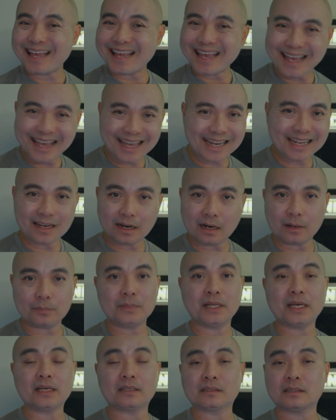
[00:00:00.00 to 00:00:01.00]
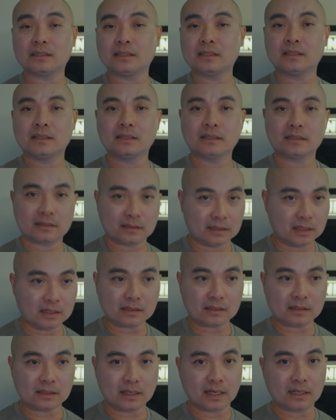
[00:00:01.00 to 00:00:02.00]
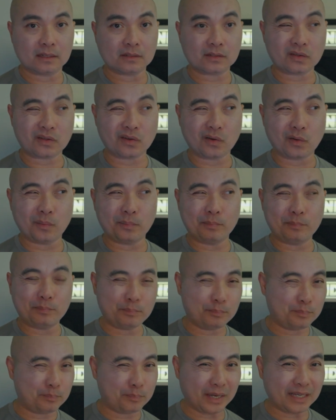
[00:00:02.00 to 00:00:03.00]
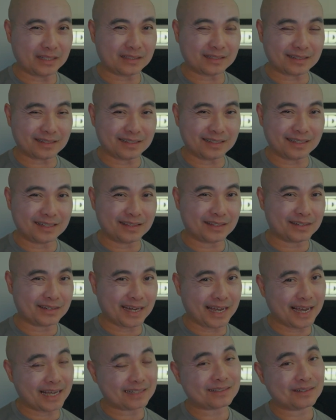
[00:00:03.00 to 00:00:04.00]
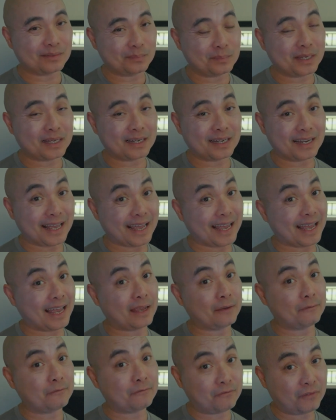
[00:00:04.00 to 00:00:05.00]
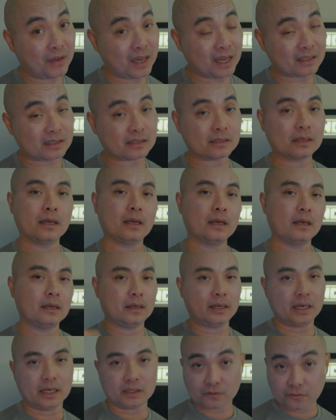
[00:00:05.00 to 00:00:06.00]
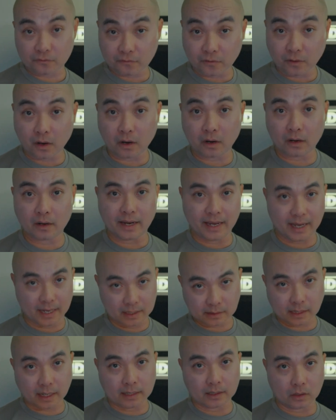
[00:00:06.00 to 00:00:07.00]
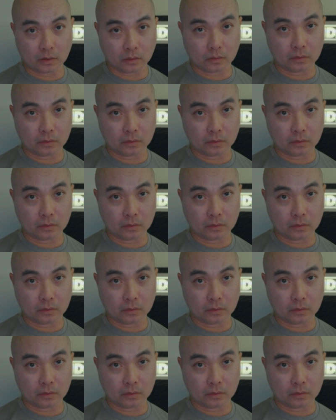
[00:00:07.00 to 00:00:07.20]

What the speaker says: any updates since then. So basically there hasn't been a fix as far as I know.